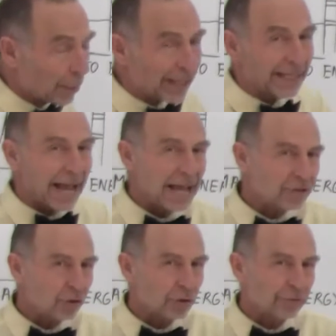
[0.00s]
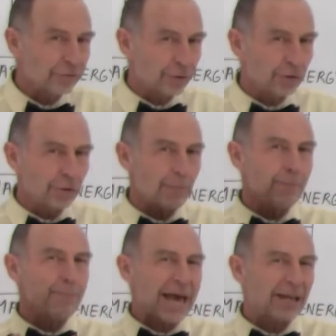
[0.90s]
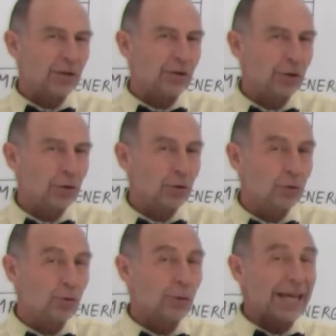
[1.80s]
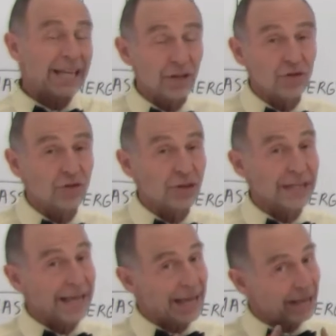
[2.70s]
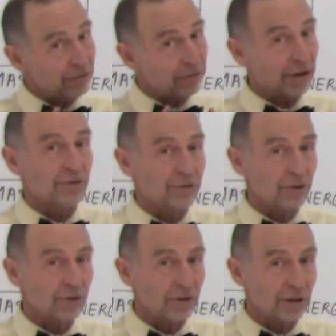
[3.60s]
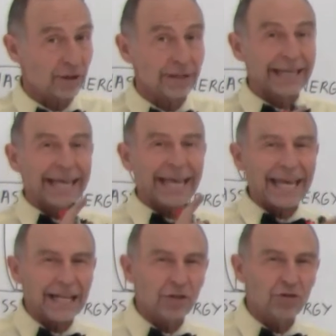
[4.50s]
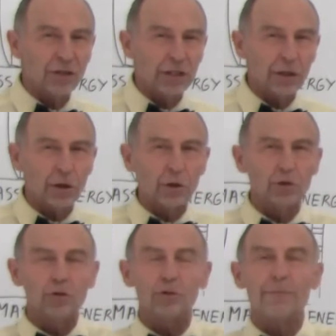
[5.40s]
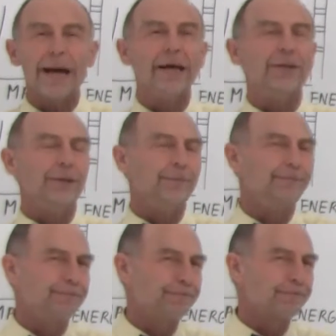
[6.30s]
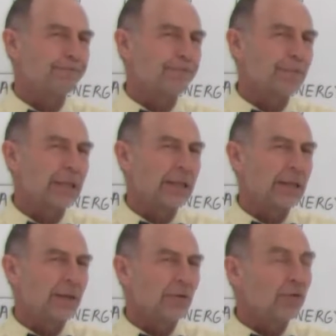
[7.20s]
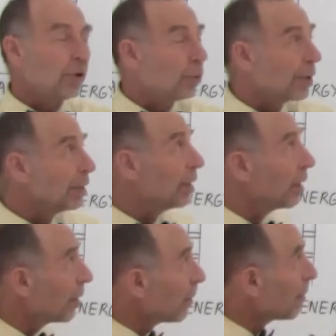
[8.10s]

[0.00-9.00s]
that we can actually convert matter to energy and vice versa, energy to matter. So when,